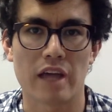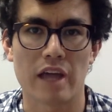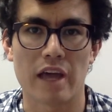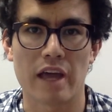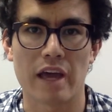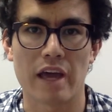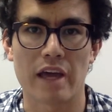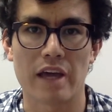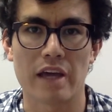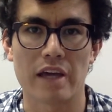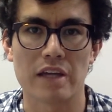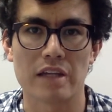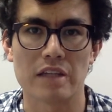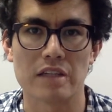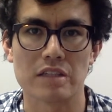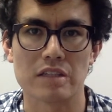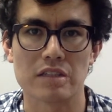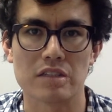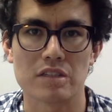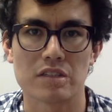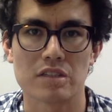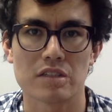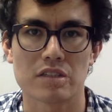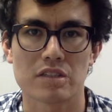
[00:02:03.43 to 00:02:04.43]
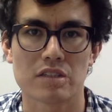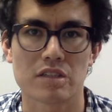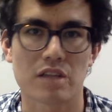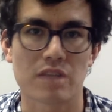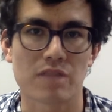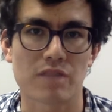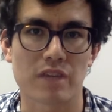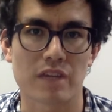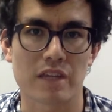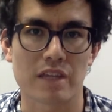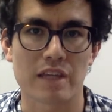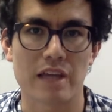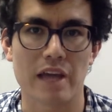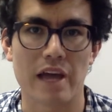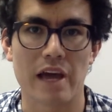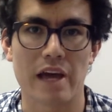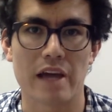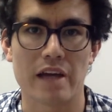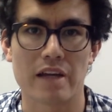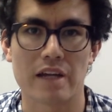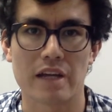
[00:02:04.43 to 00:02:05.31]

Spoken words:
and stuff like that.